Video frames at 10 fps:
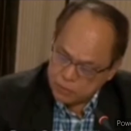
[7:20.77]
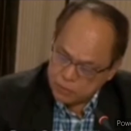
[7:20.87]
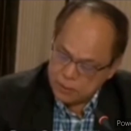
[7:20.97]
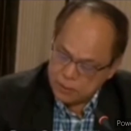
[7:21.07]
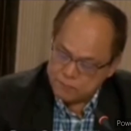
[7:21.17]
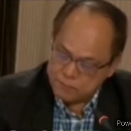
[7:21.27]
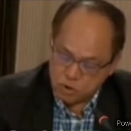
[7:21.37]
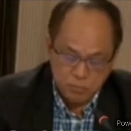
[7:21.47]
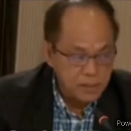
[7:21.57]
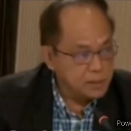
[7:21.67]
between
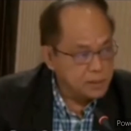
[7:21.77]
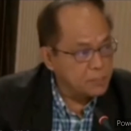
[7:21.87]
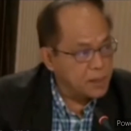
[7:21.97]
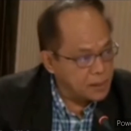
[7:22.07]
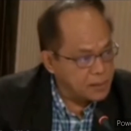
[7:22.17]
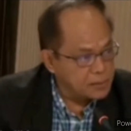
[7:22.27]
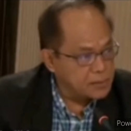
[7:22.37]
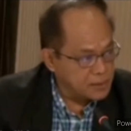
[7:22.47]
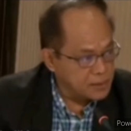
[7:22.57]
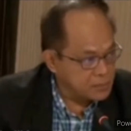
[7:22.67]
improving the PhilHealth
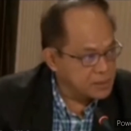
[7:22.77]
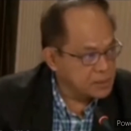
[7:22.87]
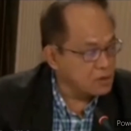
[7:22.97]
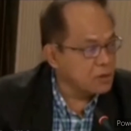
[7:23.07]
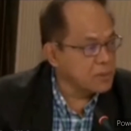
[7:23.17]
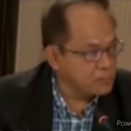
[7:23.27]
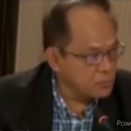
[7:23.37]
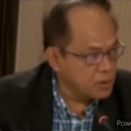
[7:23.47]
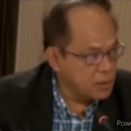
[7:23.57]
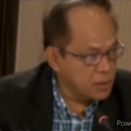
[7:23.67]
service to our
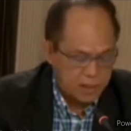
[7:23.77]
people